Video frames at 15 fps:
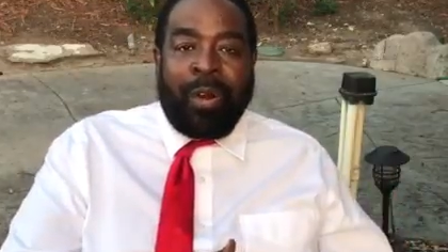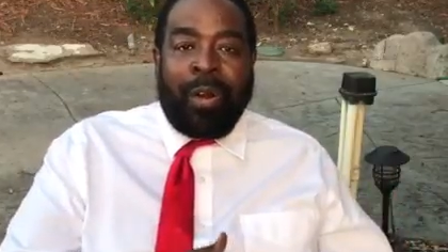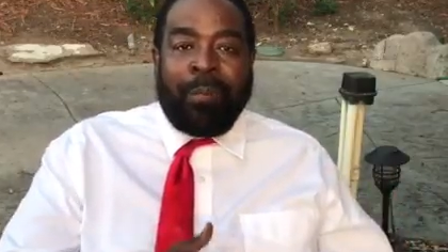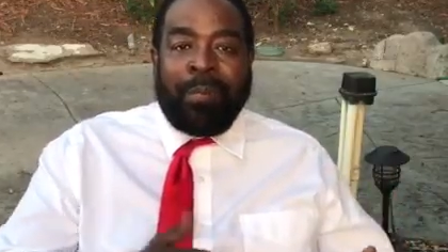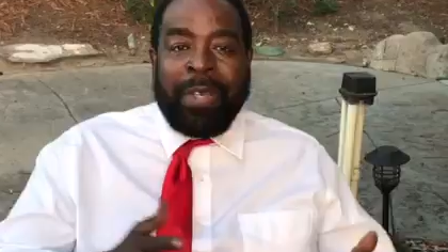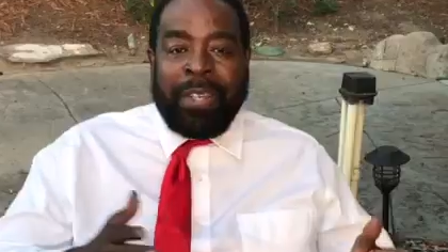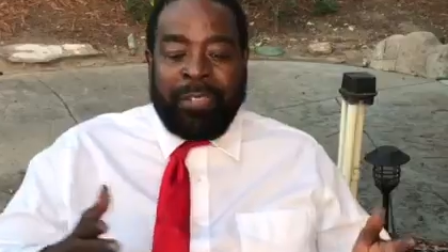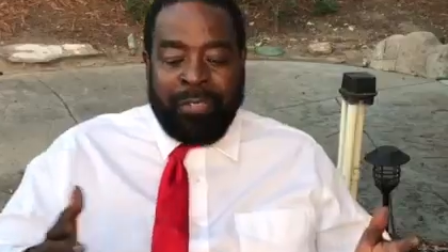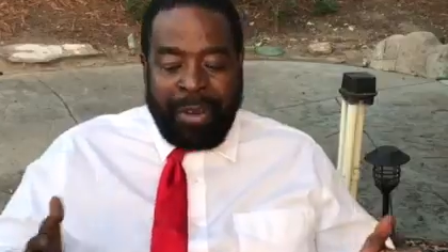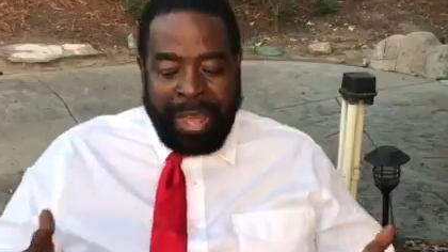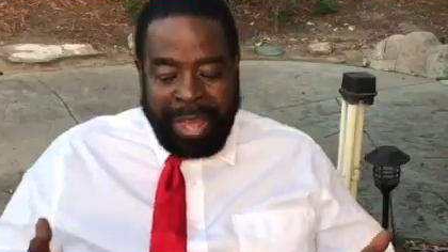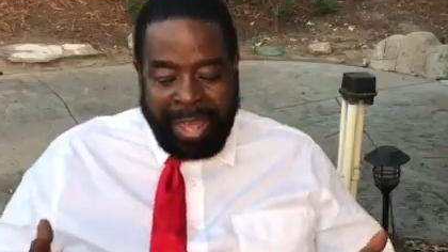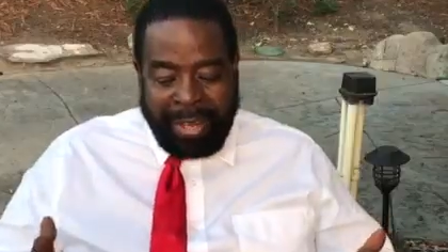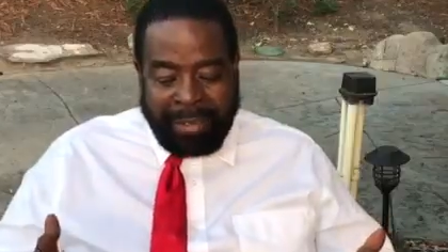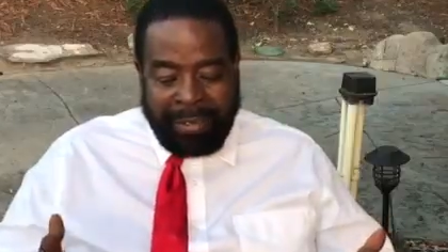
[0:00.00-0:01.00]
or be
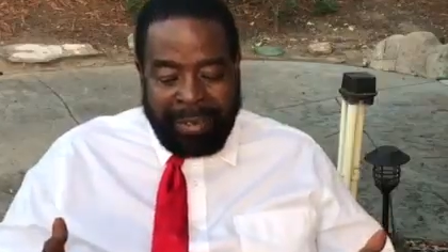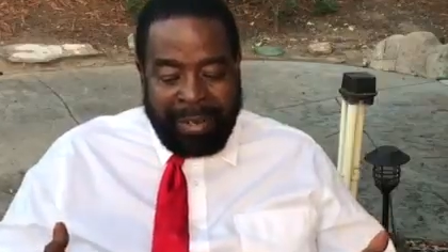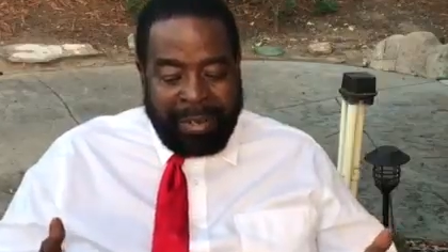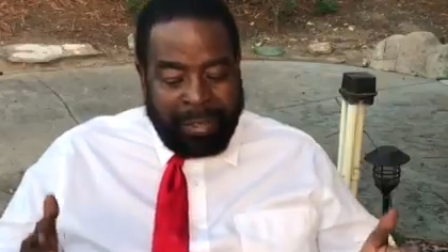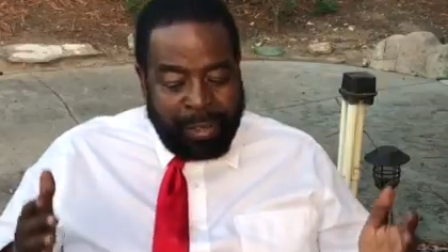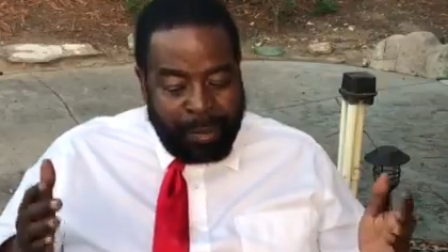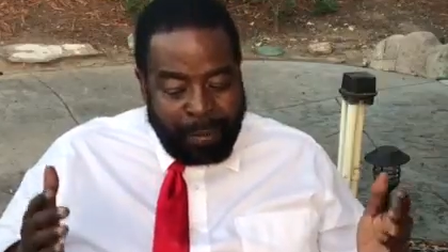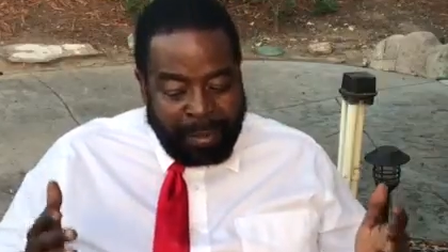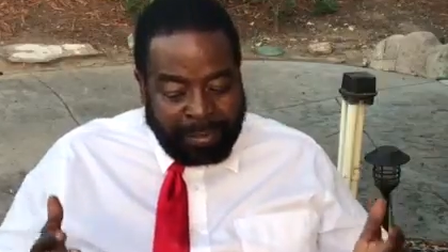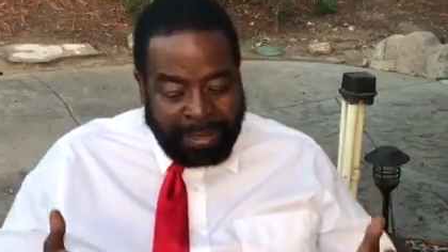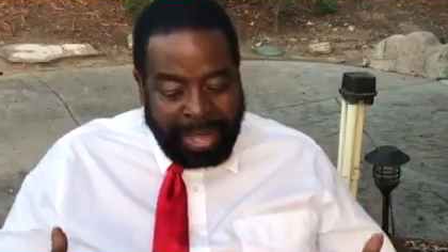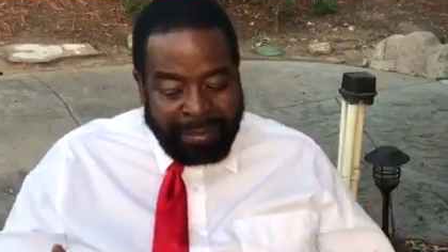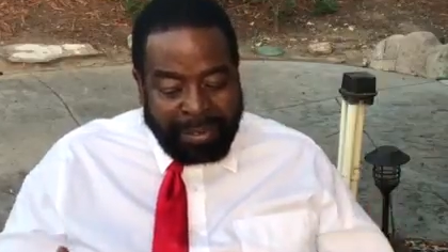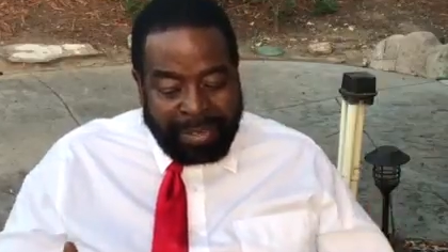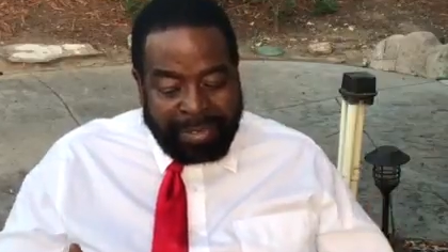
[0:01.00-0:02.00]
dragged. You must
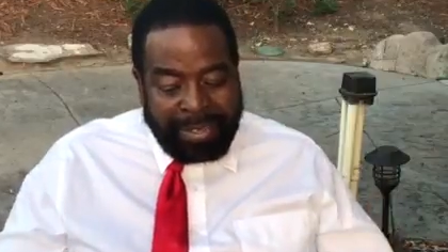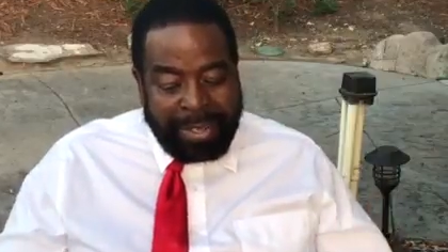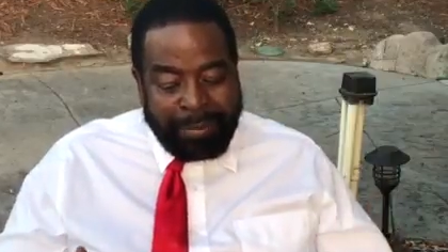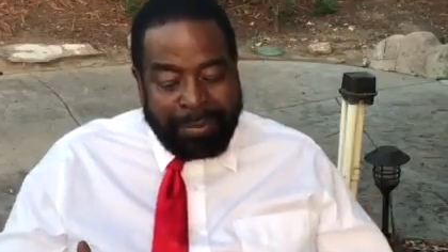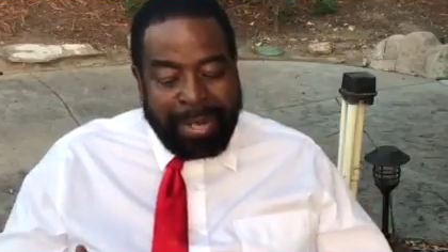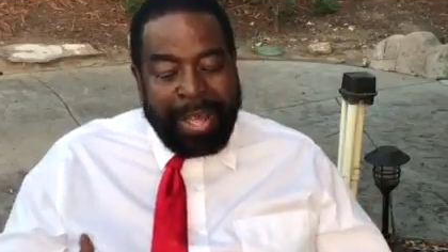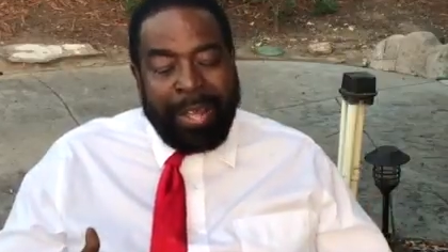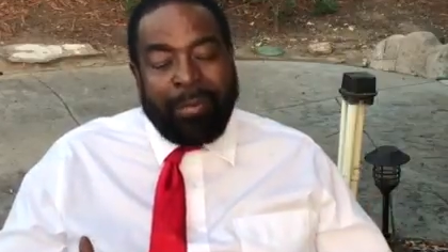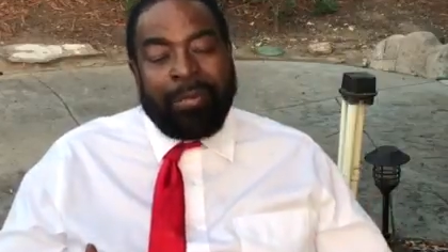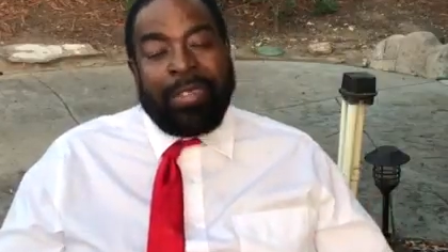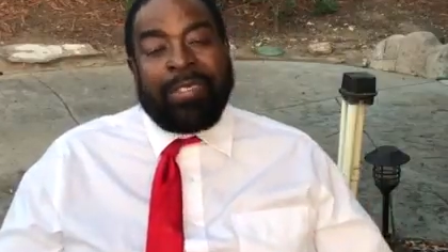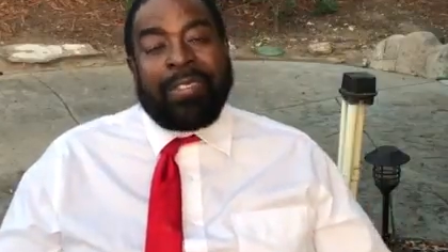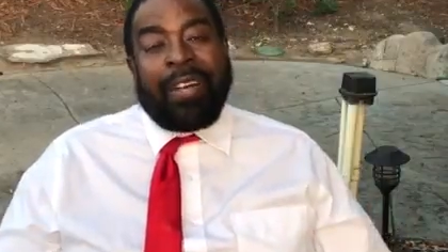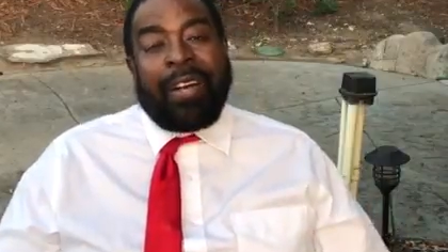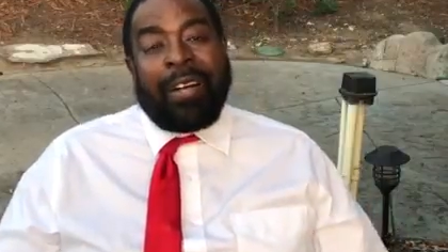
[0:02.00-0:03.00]
have a deep down
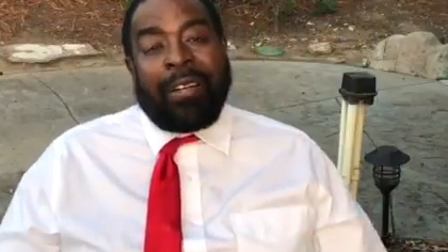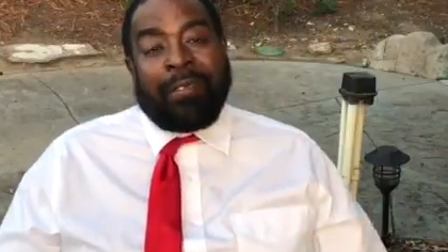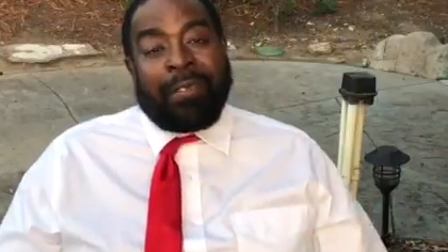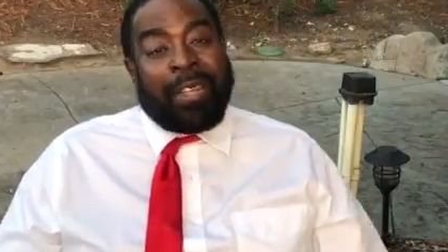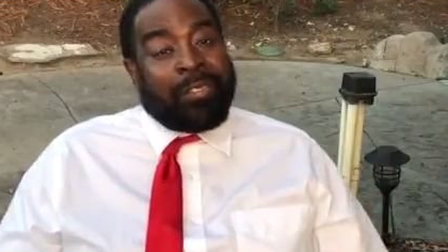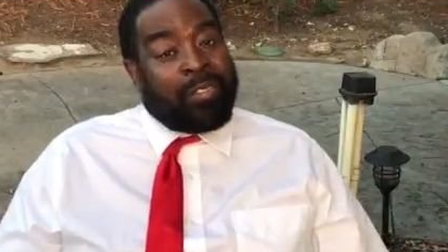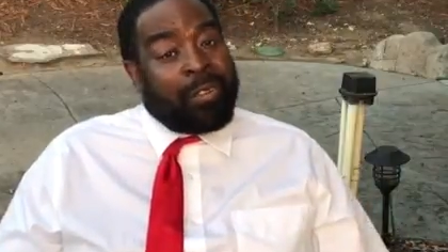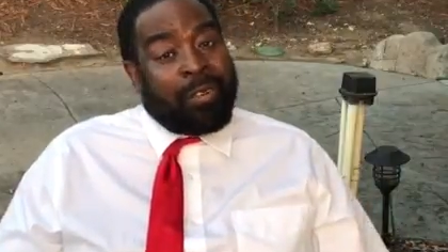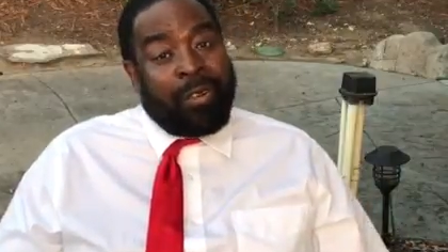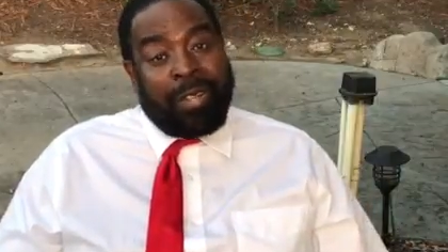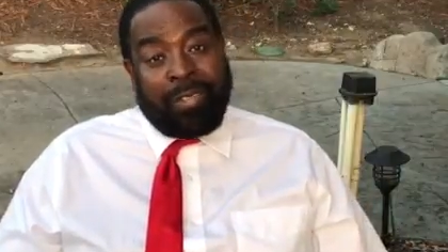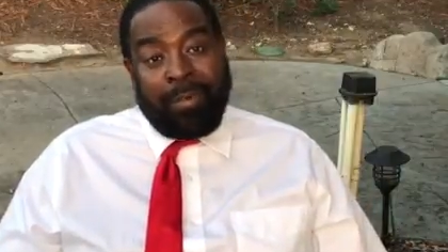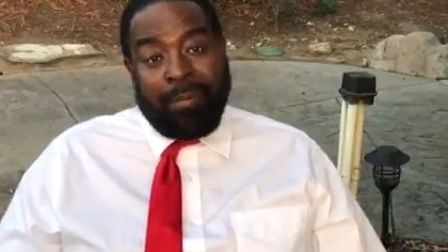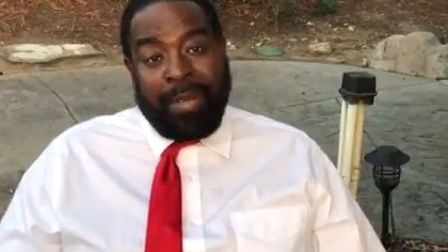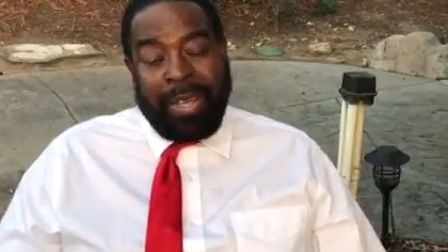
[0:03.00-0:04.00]
resolve that you're going
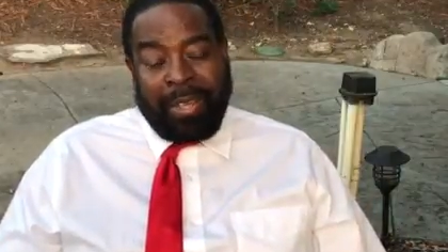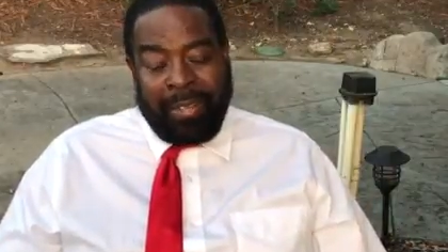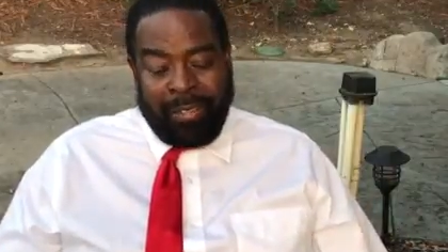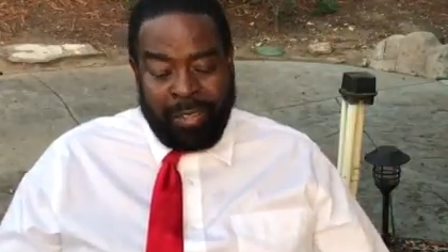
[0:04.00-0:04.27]
to make it.